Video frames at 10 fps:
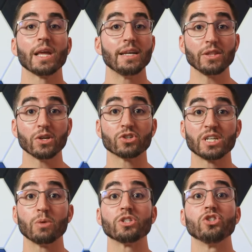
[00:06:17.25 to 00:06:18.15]
now that you understand what
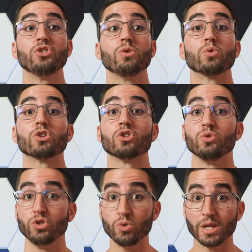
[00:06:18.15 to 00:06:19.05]
to do in order to
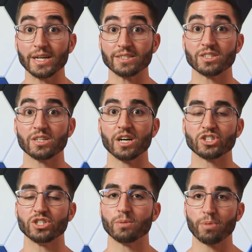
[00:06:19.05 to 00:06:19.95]
utilize this deduction, you're
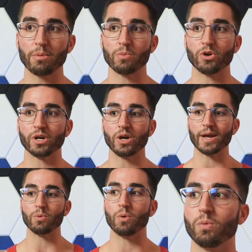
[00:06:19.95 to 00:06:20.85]
probably wondering, okay,
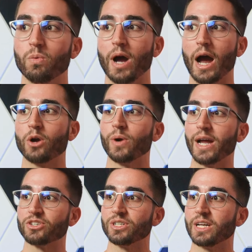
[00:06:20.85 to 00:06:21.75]
well, how do I
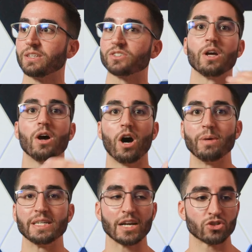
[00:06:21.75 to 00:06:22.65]
actually get this on my tax return?